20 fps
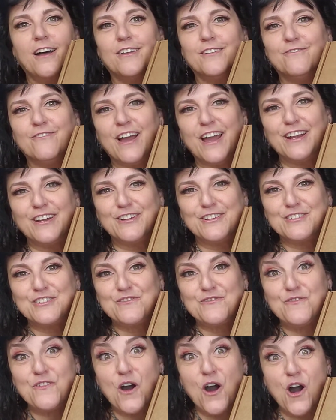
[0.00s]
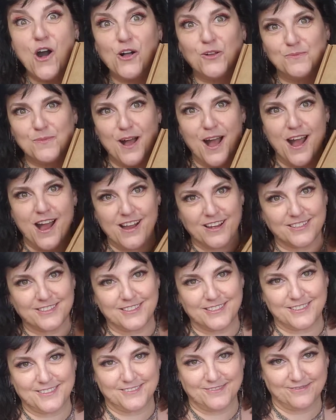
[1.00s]
VineOh's fall box.
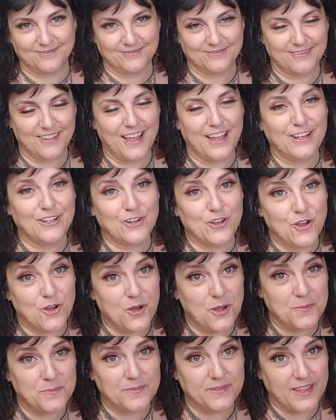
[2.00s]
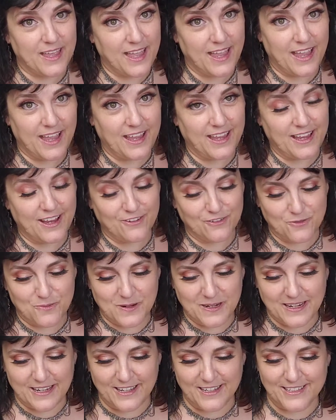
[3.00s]
I know I'm late.
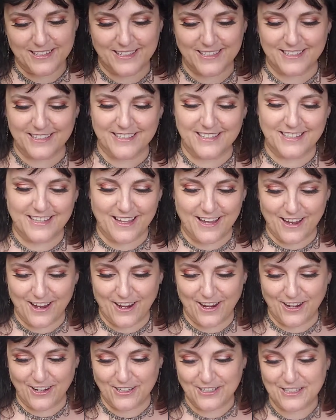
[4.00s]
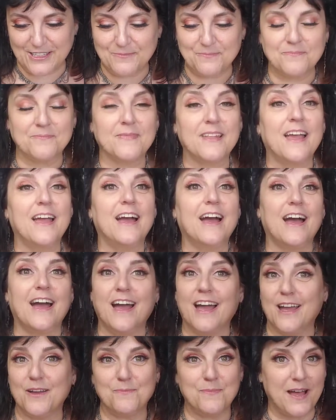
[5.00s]
Everybody else did theirs.
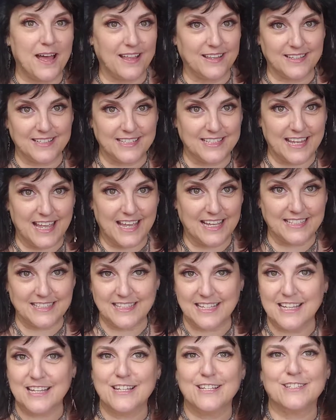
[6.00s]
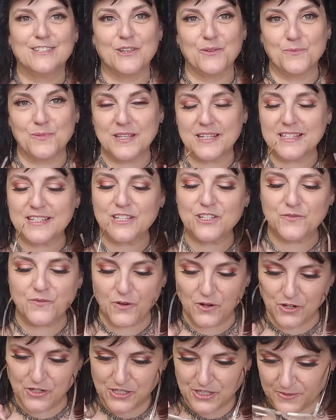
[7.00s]
I apologize. So business
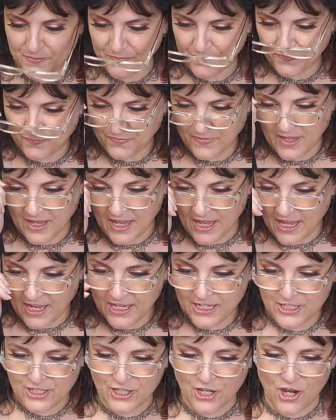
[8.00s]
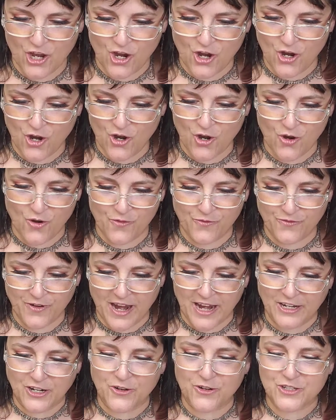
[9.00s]
first. So
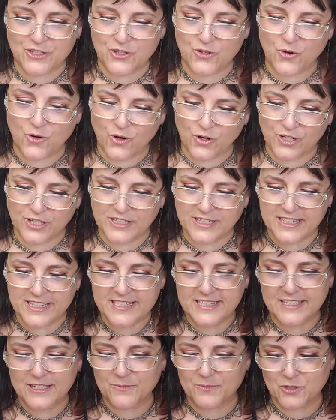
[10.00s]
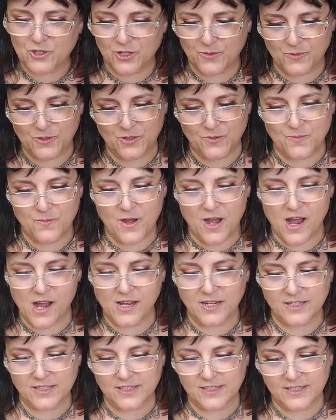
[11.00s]
VineOh is a quarterly subscription
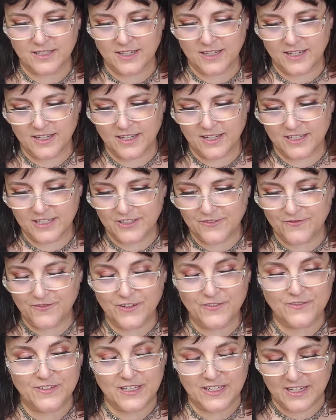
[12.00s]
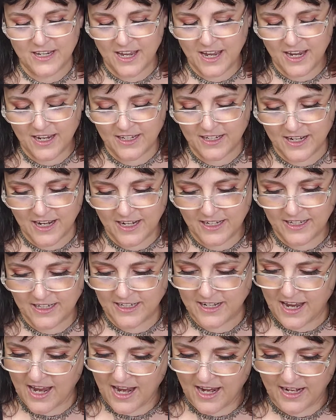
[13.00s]
box. It's
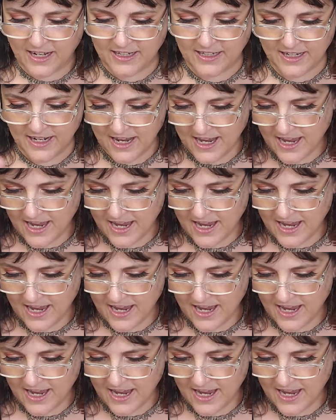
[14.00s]
$59.99.